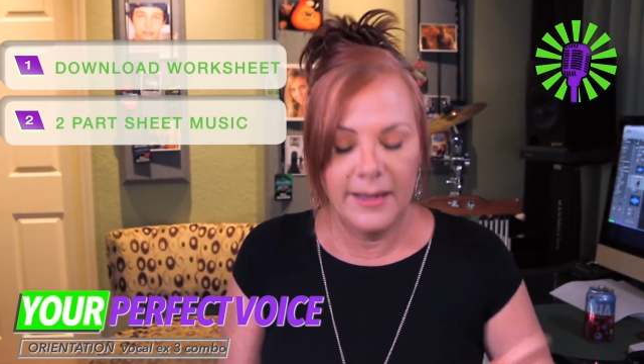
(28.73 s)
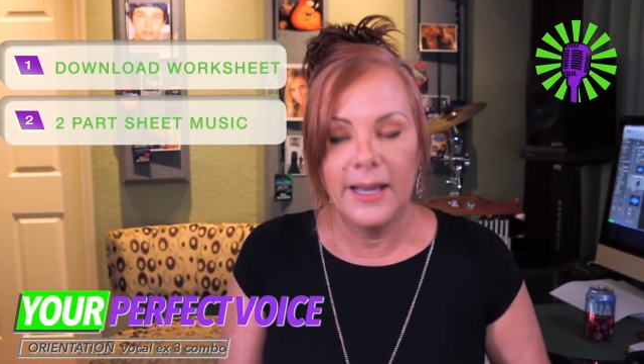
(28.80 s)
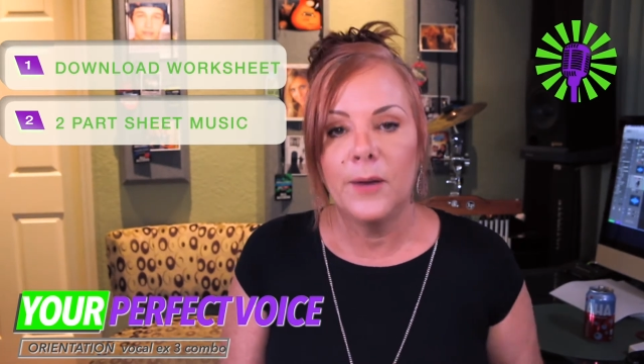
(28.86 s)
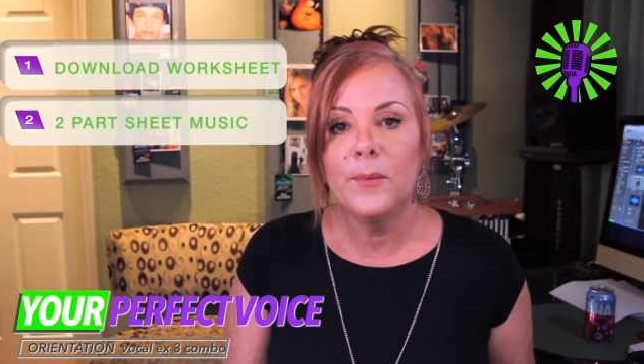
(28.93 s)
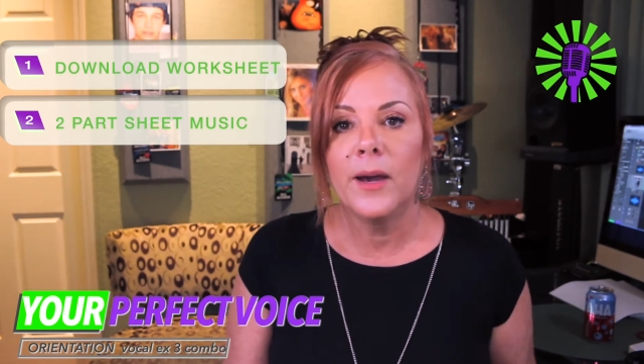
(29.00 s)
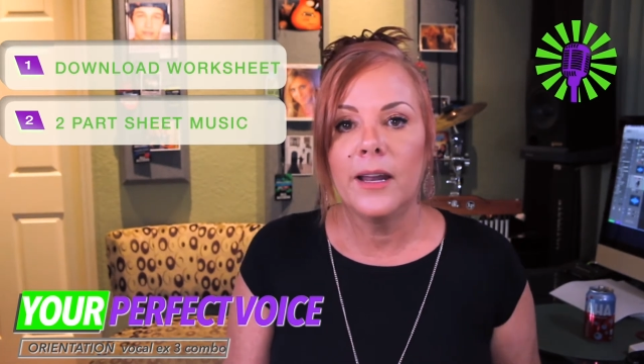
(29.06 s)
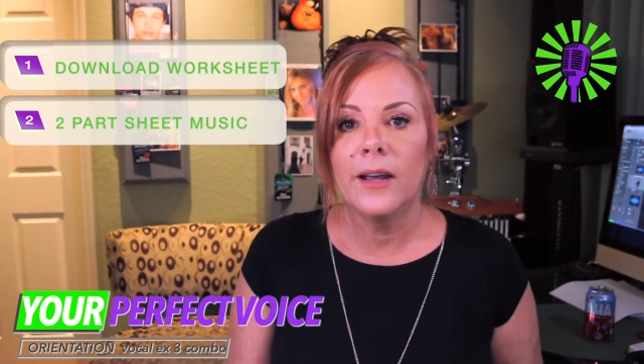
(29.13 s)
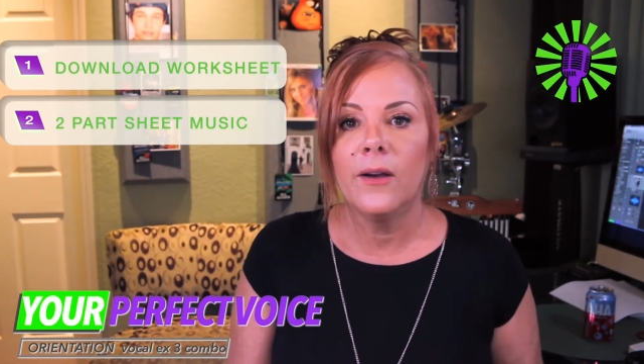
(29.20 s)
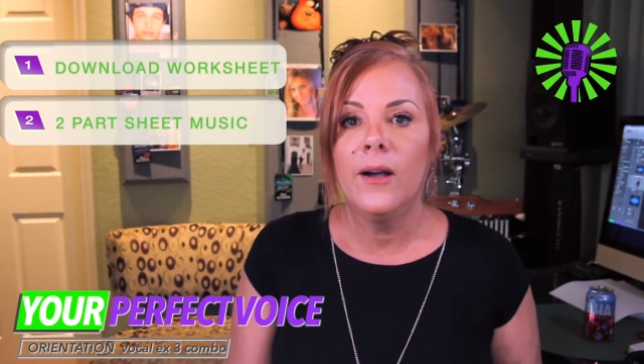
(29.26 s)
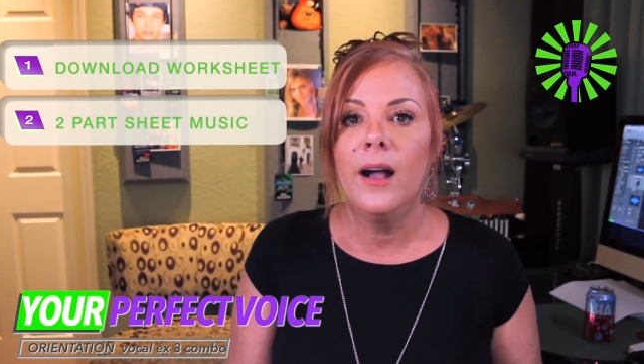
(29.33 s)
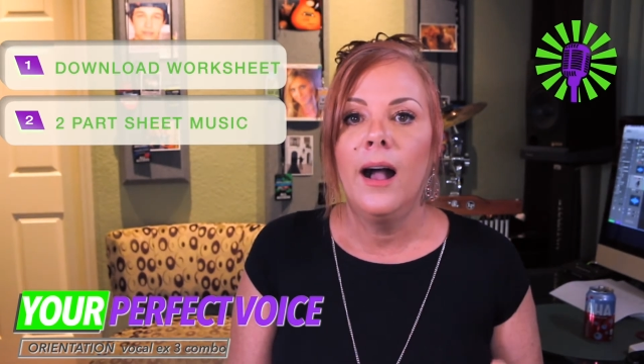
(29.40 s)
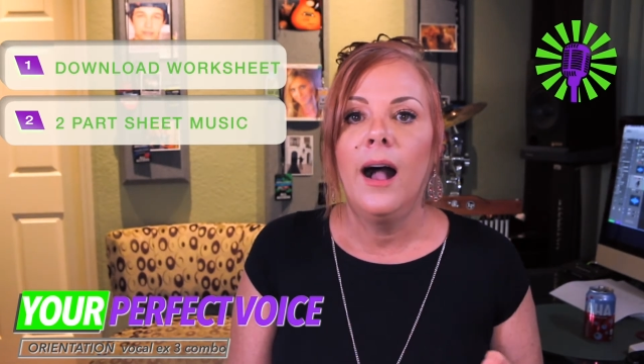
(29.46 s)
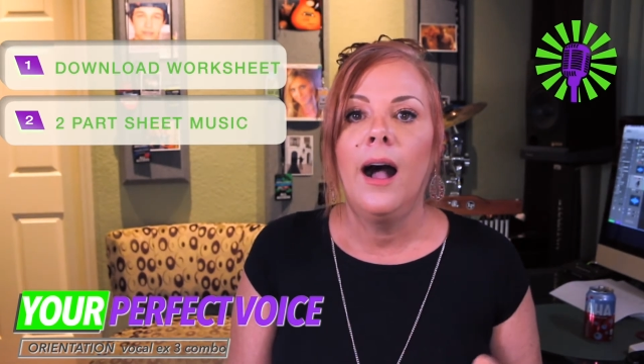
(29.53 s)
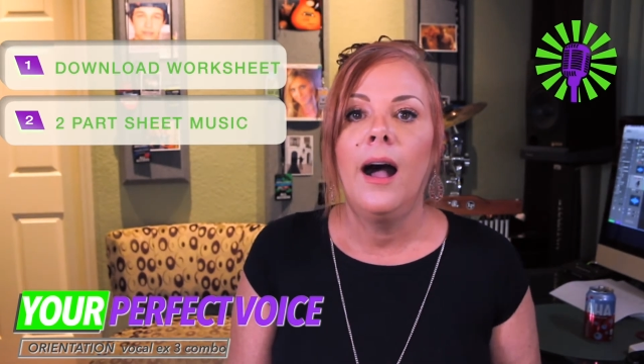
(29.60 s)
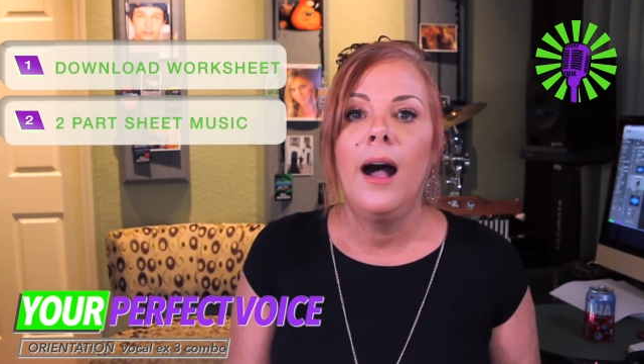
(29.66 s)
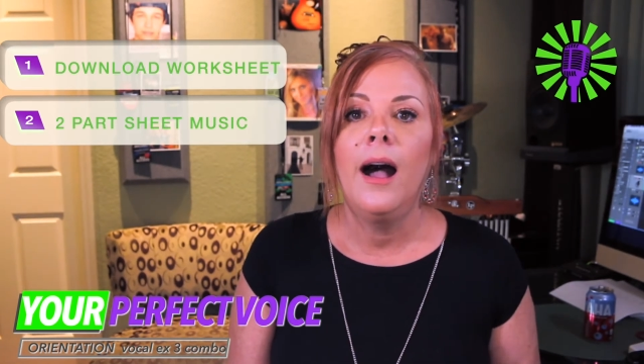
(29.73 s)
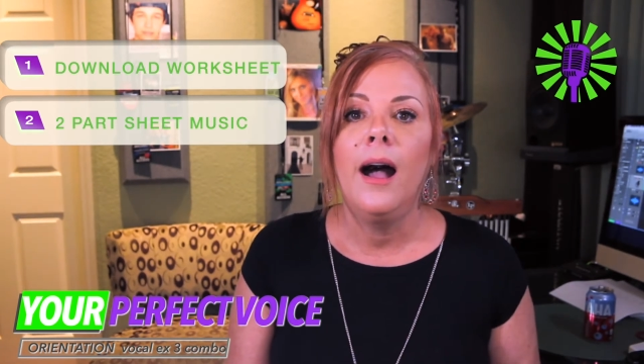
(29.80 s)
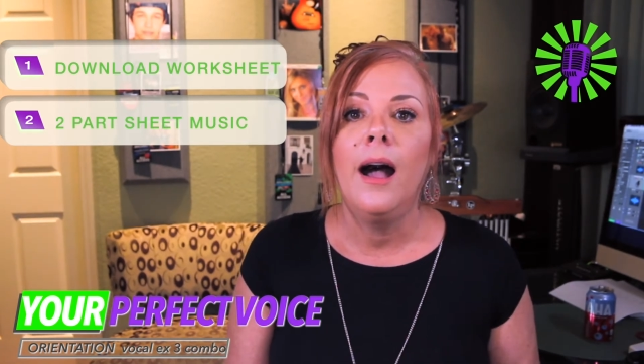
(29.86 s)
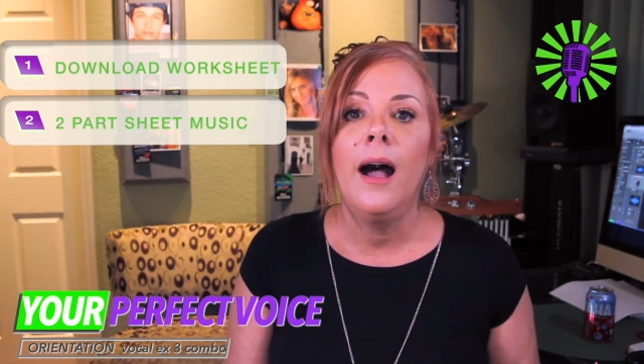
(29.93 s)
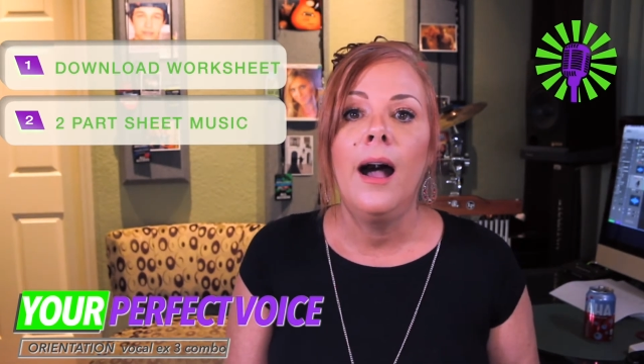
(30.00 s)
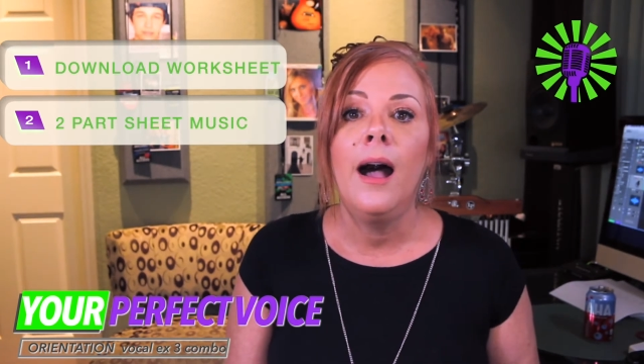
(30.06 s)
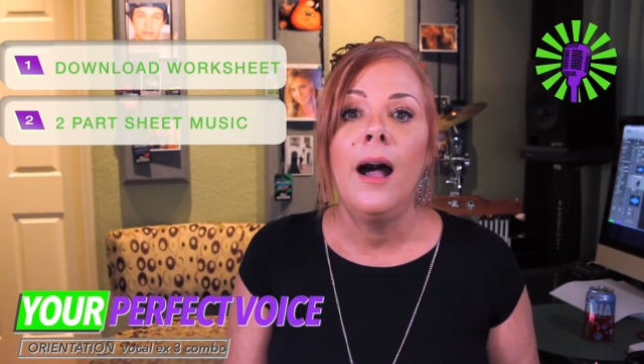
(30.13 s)
And we're going to go
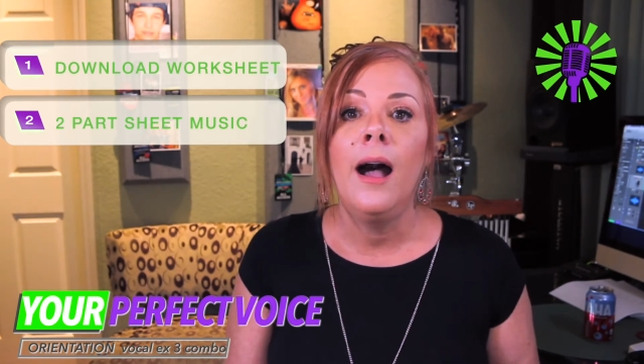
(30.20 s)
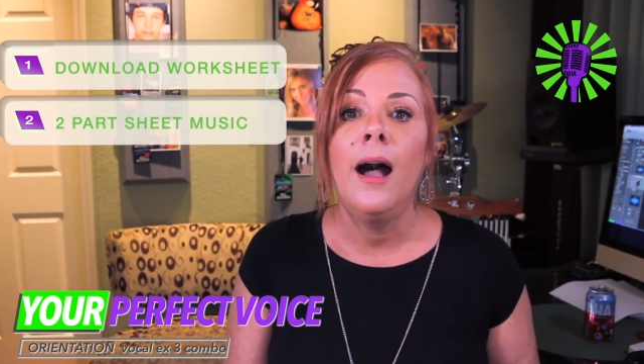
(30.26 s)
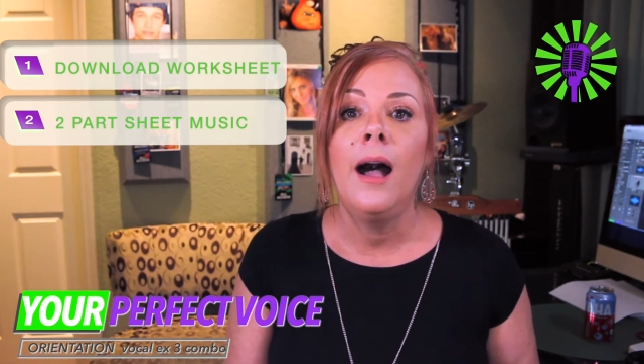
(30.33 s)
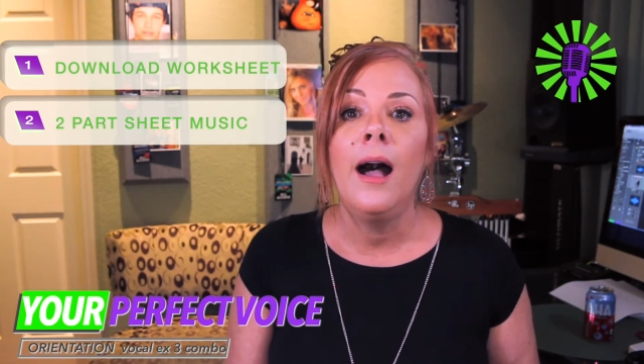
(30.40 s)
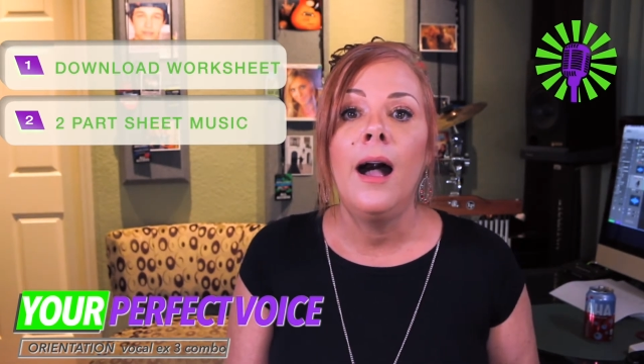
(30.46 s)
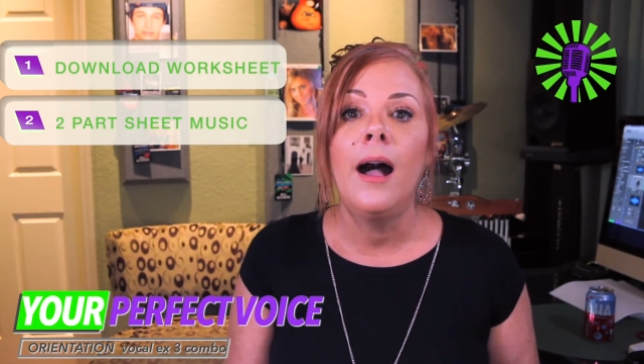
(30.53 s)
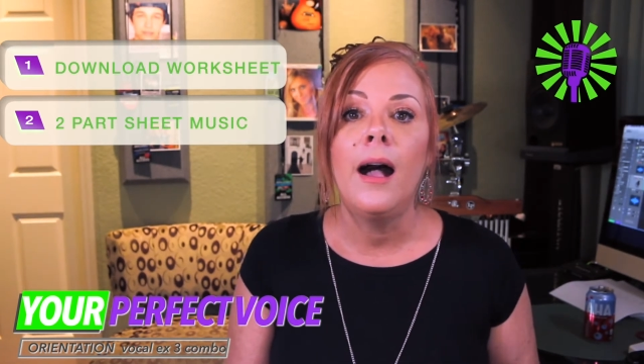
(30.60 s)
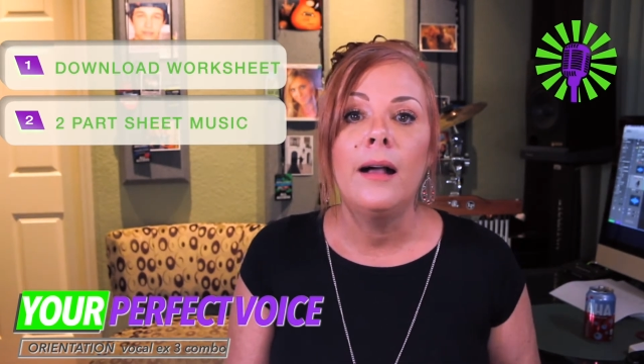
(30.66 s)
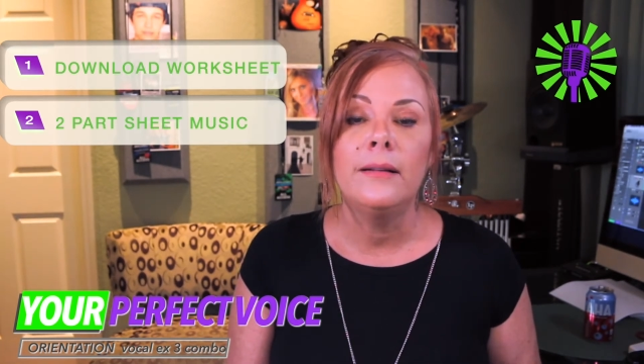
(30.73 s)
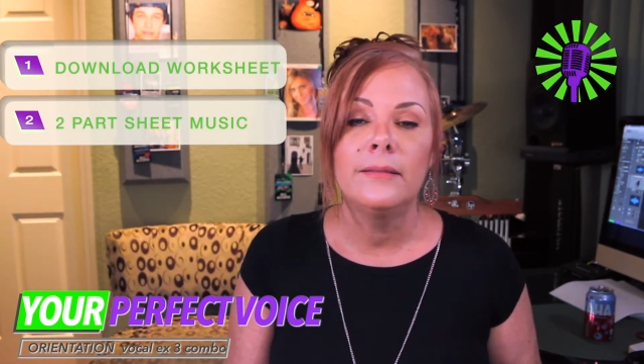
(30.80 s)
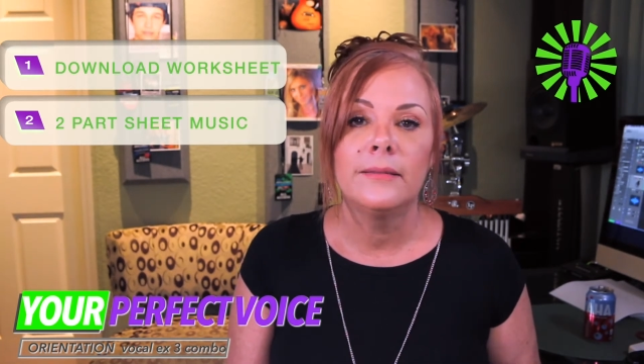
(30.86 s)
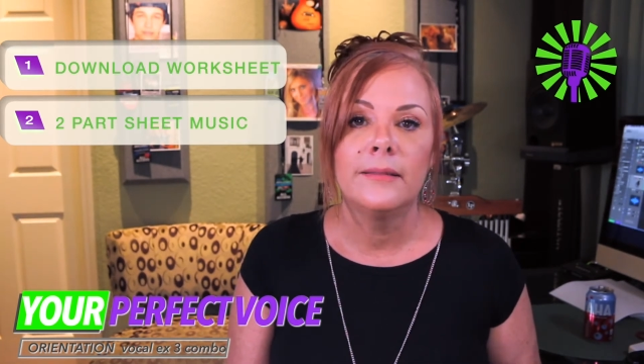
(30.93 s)
ah,